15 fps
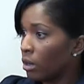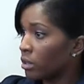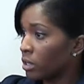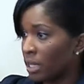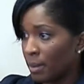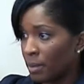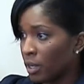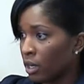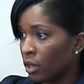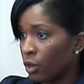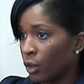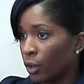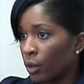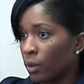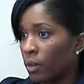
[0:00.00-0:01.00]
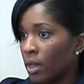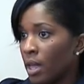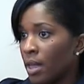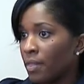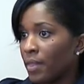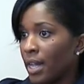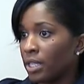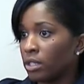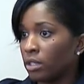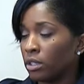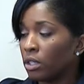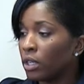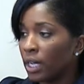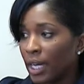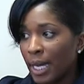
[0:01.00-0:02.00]
some young girl that's
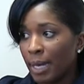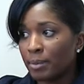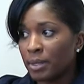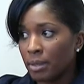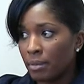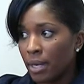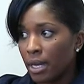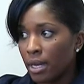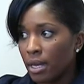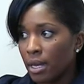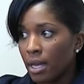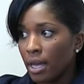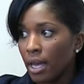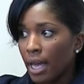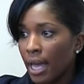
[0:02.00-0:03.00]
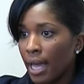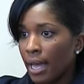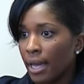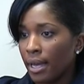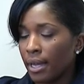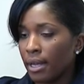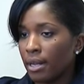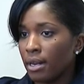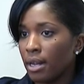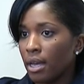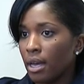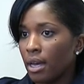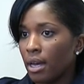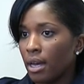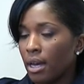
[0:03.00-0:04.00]
looking up to me. And
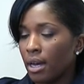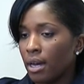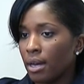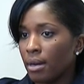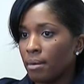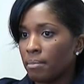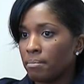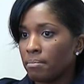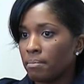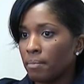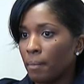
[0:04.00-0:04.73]
um,